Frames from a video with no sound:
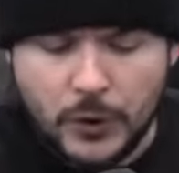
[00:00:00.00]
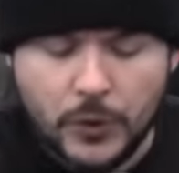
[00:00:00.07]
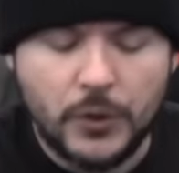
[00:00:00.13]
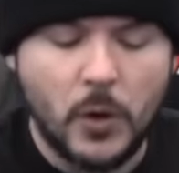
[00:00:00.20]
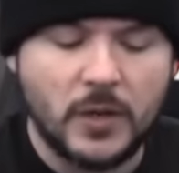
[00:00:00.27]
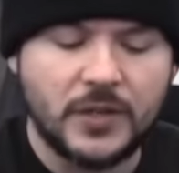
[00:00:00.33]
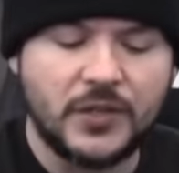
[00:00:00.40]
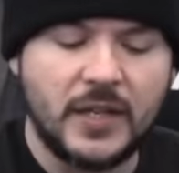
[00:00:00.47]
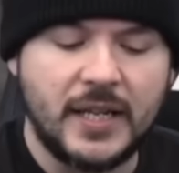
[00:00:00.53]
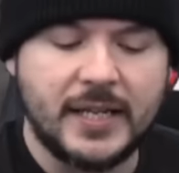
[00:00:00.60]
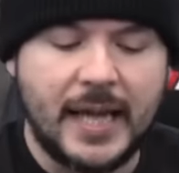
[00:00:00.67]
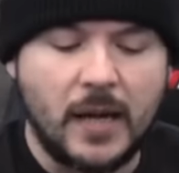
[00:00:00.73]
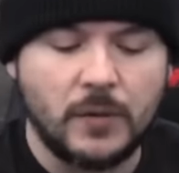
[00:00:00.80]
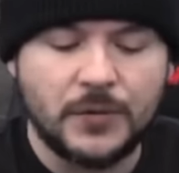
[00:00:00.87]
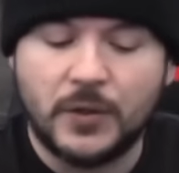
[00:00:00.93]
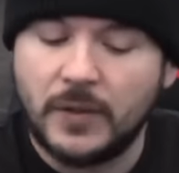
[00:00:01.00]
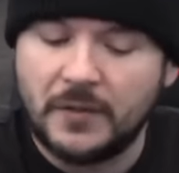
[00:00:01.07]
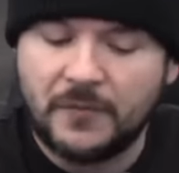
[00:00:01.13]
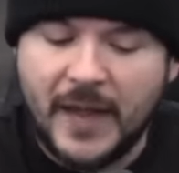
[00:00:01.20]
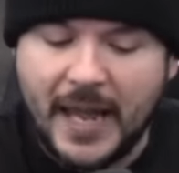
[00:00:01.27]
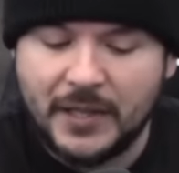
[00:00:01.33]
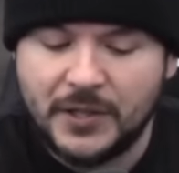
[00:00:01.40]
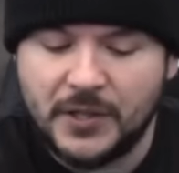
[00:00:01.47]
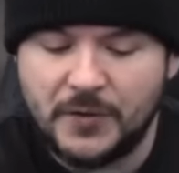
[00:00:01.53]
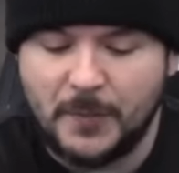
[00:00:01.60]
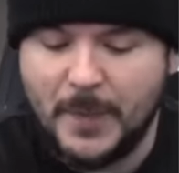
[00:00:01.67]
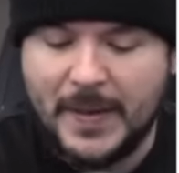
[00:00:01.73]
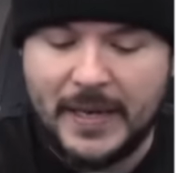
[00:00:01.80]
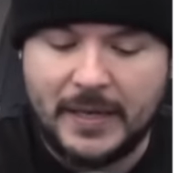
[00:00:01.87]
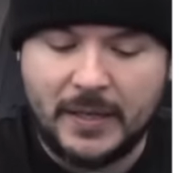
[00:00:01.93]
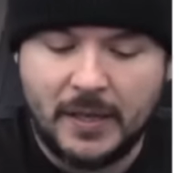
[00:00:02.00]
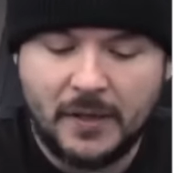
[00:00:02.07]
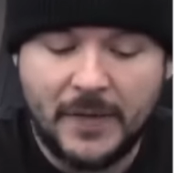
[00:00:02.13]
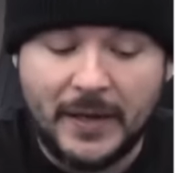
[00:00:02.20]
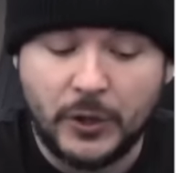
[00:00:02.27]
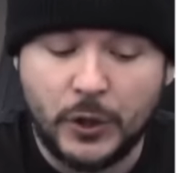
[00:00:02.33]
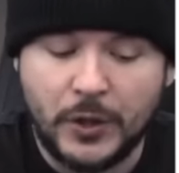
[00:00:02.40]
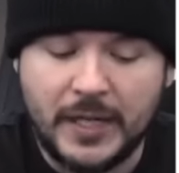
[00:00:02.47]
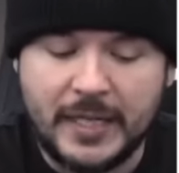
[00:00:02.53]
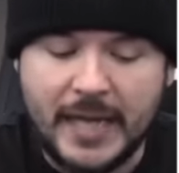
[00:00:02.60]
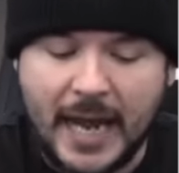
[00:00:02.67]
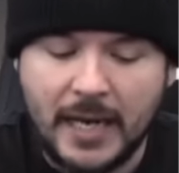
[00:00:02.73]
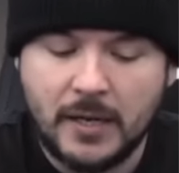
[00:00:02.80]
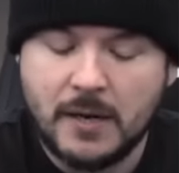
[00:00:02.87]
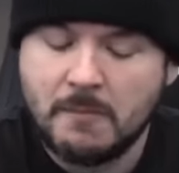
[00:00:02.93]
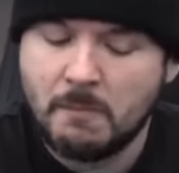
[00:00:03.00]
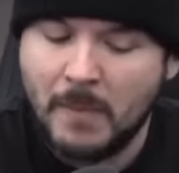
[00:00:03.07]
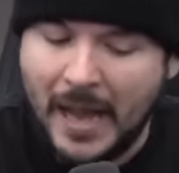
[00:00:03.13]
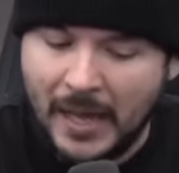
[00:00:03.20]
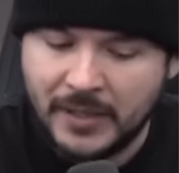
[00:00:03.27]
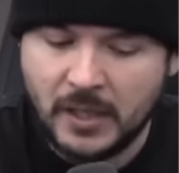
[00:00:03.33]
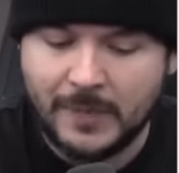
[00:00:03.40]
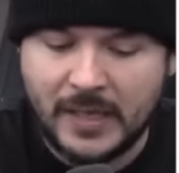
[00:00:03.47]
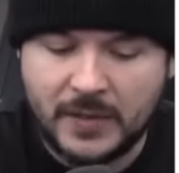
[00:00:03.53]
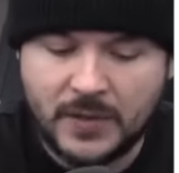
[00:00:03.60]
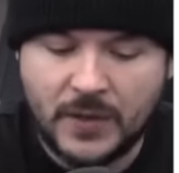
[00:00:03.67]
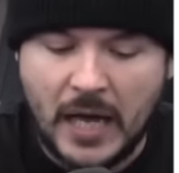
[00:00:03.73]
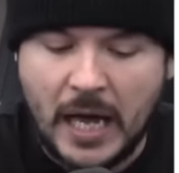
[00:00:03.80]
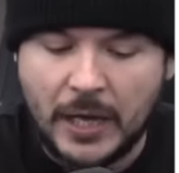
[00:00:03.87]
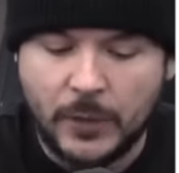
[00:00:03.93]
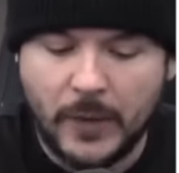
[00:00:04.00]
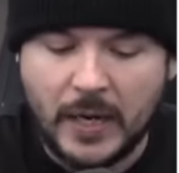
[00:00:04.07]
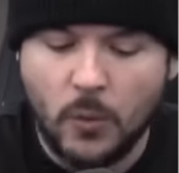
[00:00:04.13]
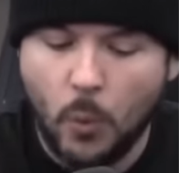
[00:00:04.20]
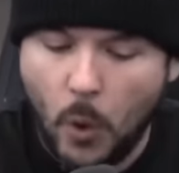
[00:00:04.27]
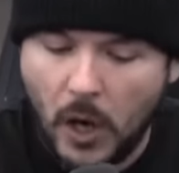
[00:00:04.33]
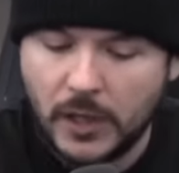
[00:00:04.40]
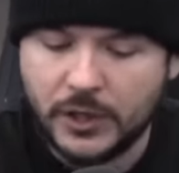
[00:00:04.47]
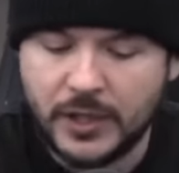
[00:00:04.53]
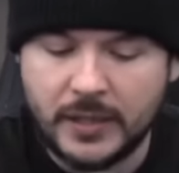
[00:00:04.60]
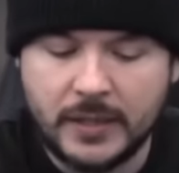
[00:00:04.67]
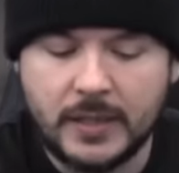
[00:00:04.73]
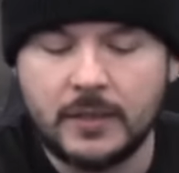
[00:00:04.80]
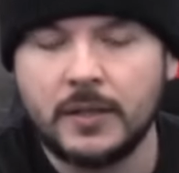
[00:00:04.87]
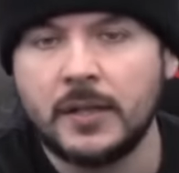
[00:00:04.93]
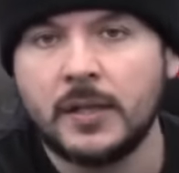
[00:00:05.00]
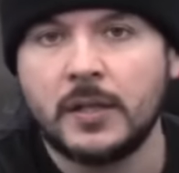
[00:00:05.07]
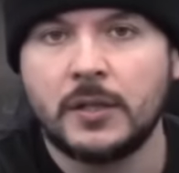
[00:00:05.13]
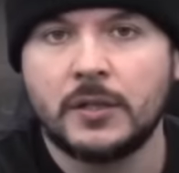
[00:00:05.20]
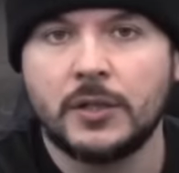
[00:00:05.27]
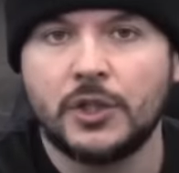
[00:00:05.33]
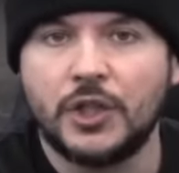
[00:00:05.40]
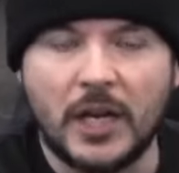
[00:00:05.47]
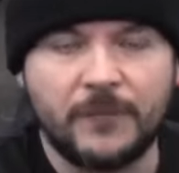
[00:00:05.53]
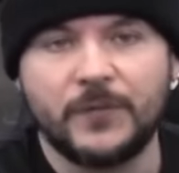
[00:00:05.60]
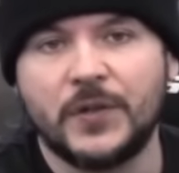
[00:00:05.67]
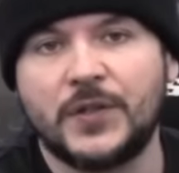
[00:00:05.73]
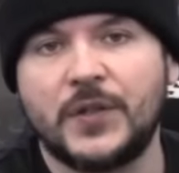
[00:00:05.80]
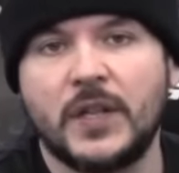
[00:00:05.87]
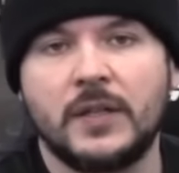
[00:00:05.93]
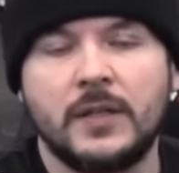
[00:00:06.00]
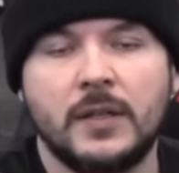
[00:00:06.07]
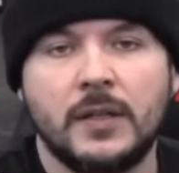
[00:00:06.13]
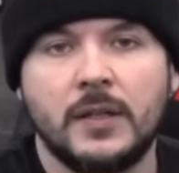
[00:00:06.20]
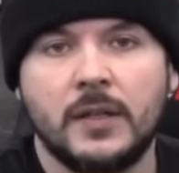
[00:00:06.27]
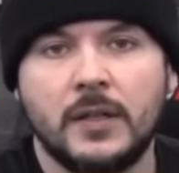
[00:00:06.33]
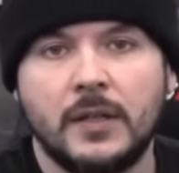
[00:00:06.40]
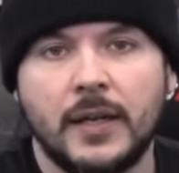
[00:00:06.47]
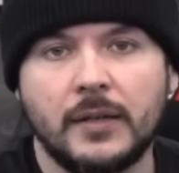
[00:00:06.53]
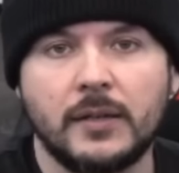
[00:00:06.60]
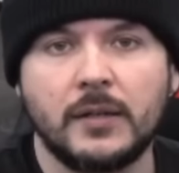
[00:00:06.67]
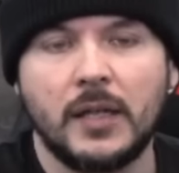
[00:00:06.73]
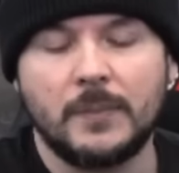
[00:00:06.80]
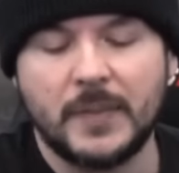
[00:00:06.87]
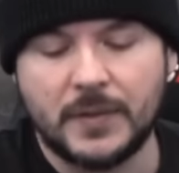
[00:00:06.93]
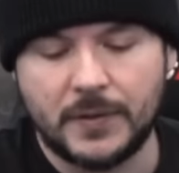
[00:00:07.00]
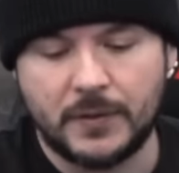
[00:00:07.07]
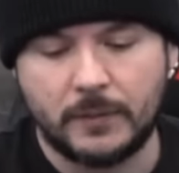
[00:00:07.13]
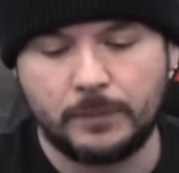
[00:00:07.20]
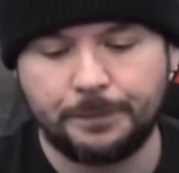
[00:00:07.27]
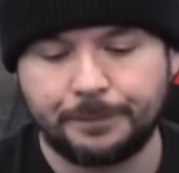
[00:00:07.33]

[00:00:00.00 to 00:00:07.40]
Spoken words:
New York City Council advances bid that could yank monuments honoring Washington, Jefferson, and Columbus.